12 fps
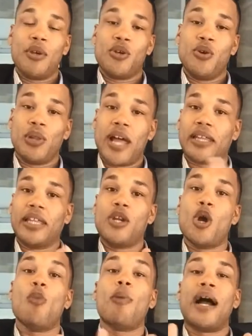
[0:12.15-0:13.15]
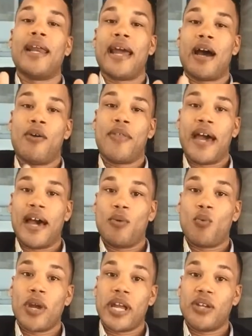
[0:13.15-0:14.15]
You likely know by now
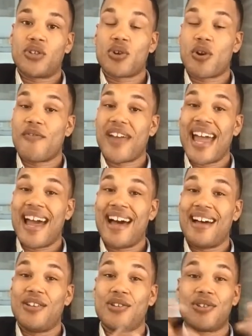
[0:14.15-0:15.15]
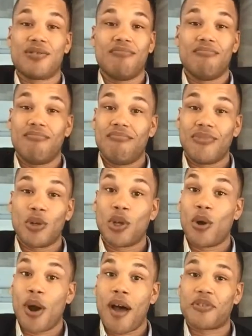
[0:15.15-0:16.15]
that we serve as your
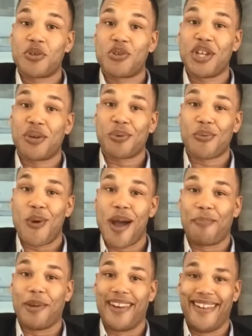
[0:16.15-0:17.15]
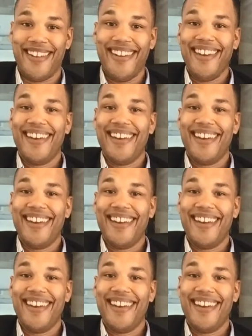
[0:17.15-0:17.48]
loan officer's secret weapon.